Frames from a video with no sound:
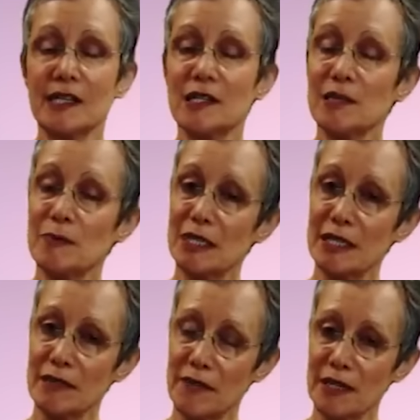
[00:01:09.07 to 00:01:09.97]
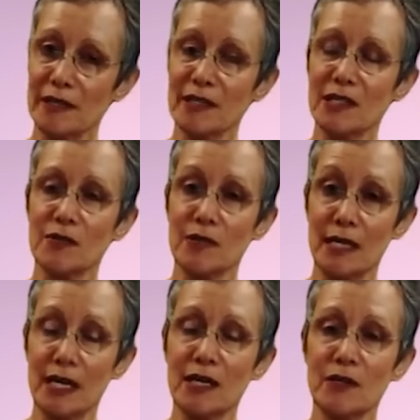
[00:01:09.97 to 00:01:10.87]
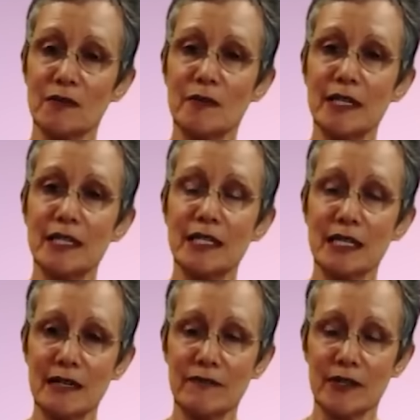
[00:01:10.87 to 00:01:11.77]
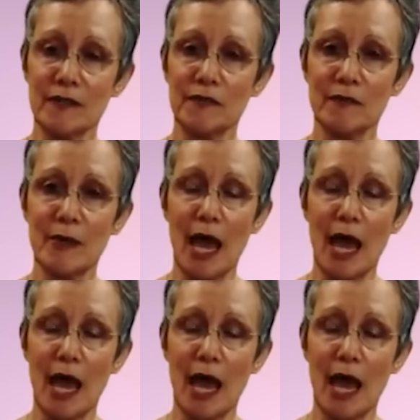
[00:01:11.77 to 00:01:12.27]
specifically so that they could receive it from